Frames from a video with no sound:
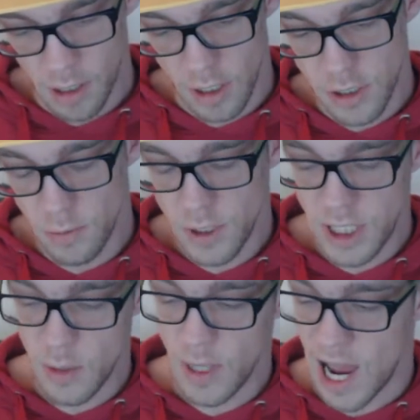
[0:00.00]
cartoon
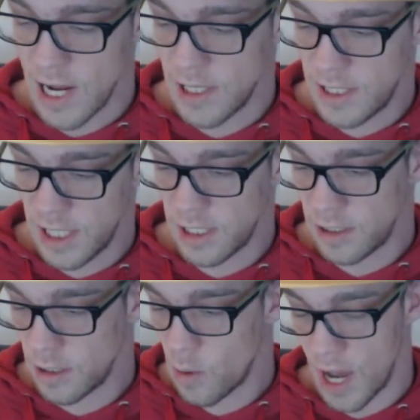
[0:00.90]
series I
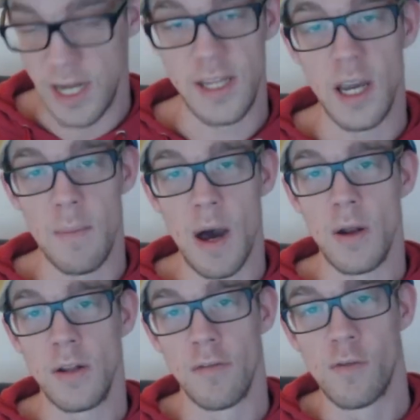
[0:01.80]
didn't know anything about
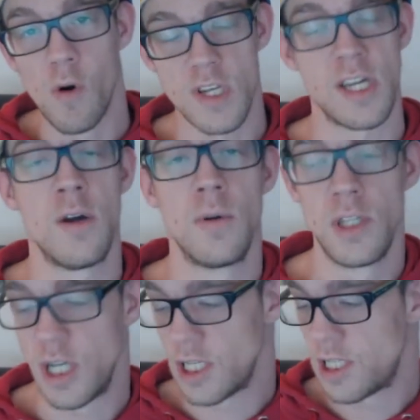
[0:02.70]
it. Of course, I know the
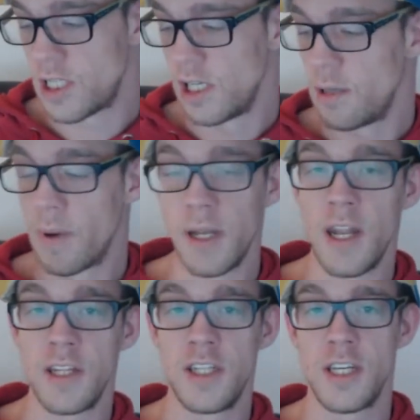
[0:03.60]
Justice League, but
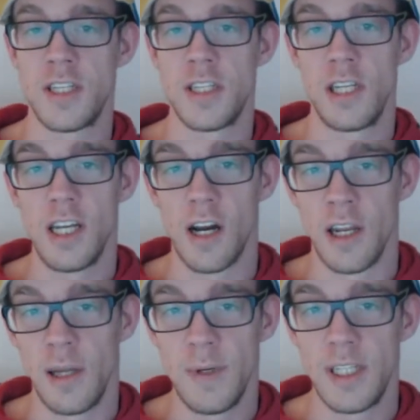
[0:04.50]
not Justice League
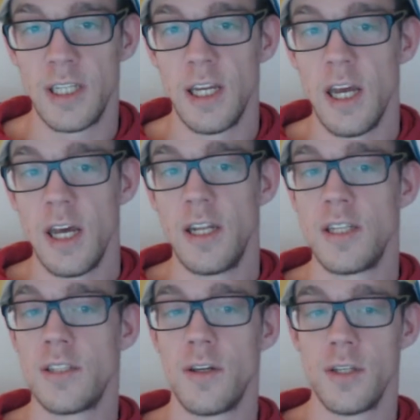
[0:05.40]
Unlimited. This
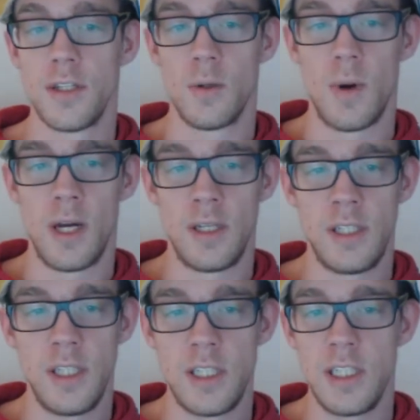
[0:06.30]
is also a
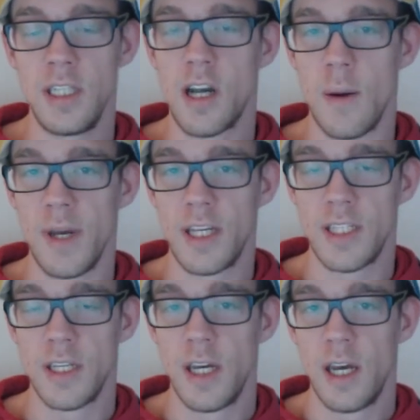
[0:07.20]
DC
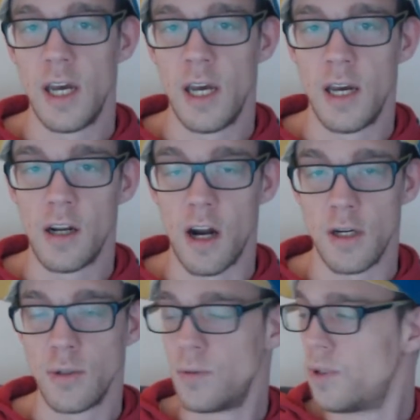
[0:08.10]
Comics
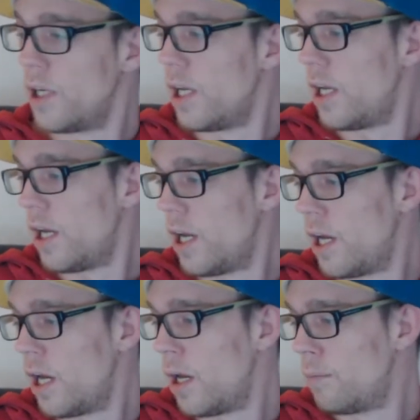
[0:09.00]
cartoon.
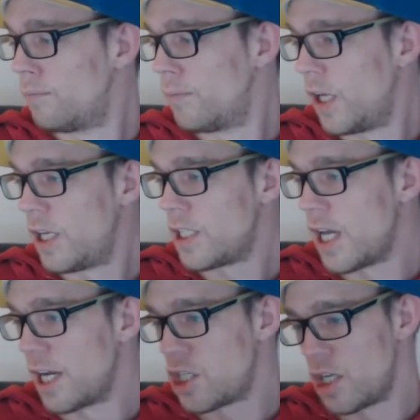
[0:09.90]
It is
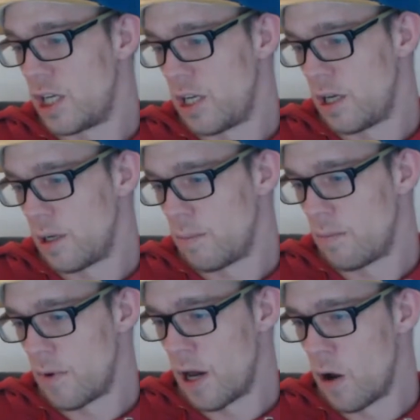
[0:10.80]
actually,
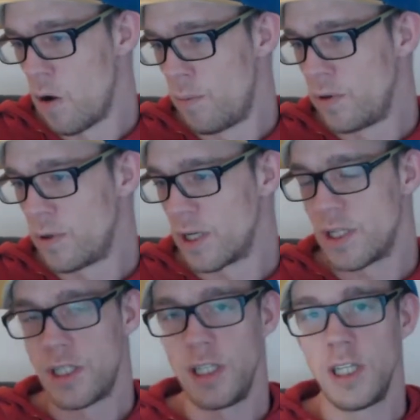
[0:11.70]
I hope you can
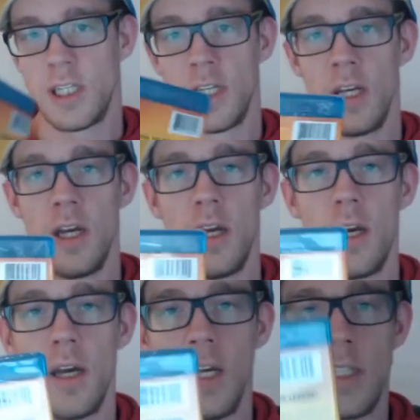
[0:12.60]
see it.
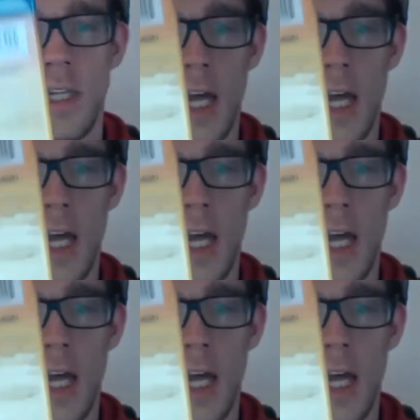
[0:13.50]
It's